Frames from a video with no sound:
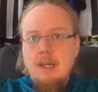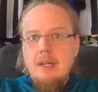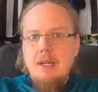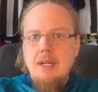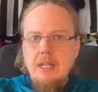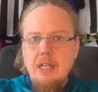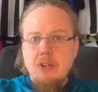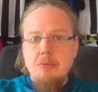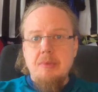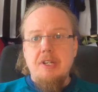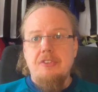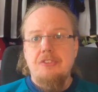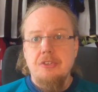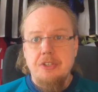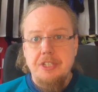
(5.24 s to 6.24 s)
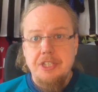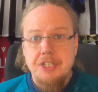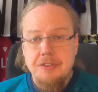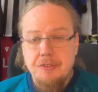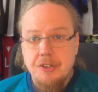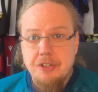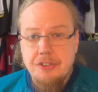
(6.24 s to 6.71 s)
Hello my soccer
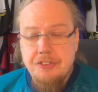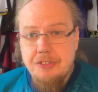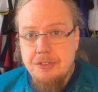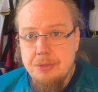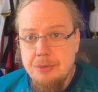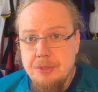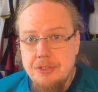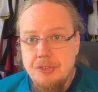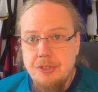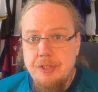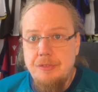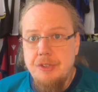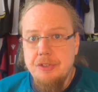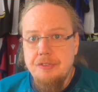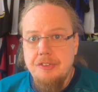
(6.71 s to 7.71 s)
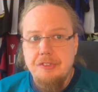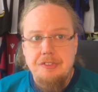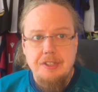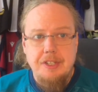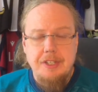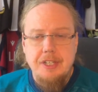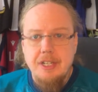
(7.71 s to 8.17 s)
universe to the review of the
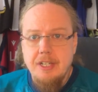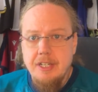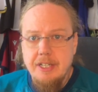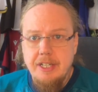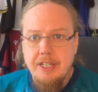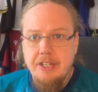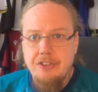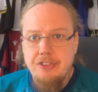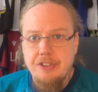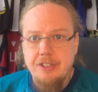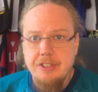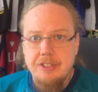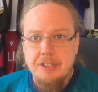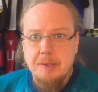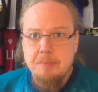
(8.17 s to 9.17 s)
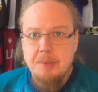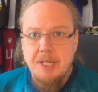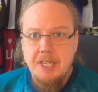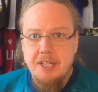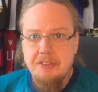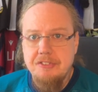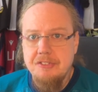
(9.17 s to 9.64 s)
Serie A action on the
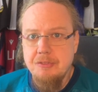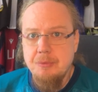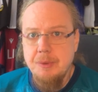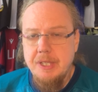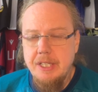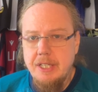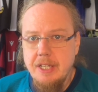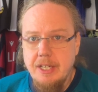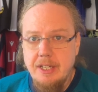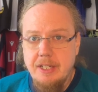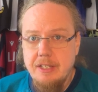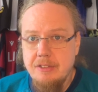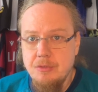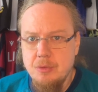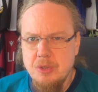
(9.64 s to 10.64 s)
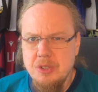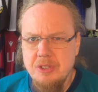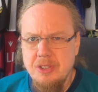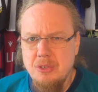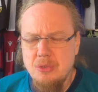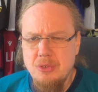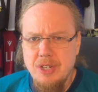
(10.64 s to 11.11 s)
past weekend.
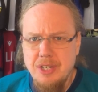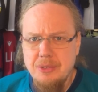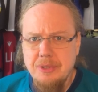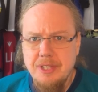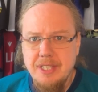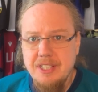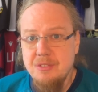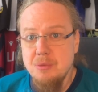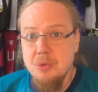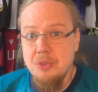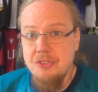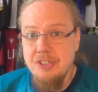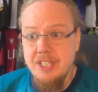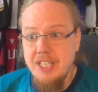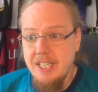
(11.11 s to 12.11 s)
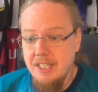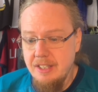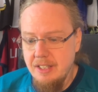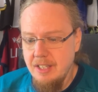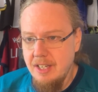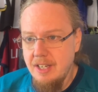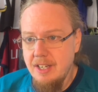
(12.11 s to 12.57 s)
What a round that was
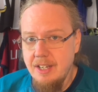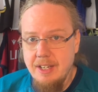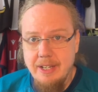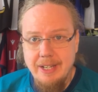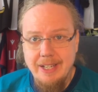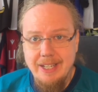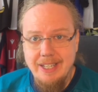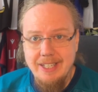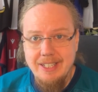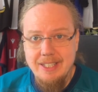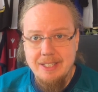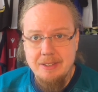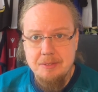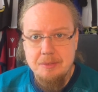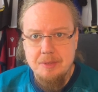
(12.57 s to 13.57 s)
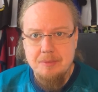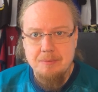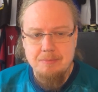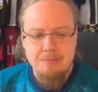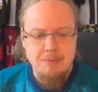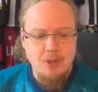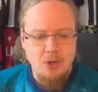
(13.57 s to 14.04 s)
again. Uh,
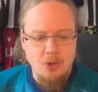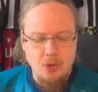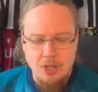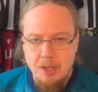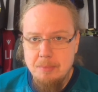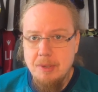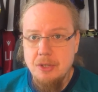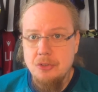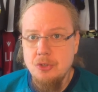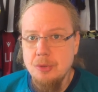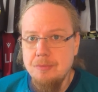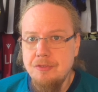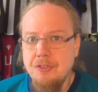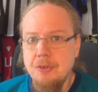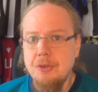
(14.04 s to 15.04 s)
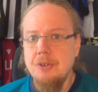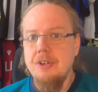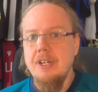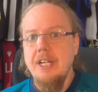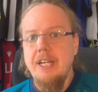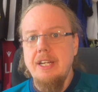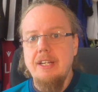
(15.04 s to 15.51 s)
all about top
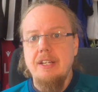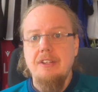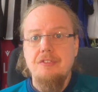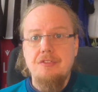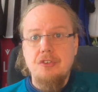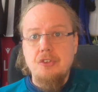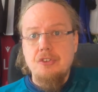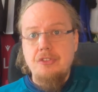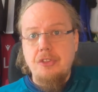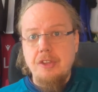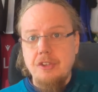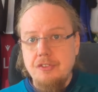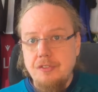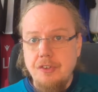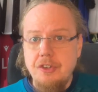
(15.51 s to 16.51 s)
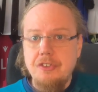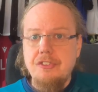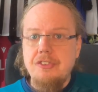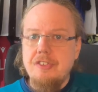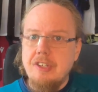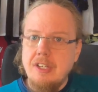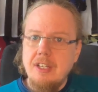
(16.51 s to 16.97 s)
4 and first things first.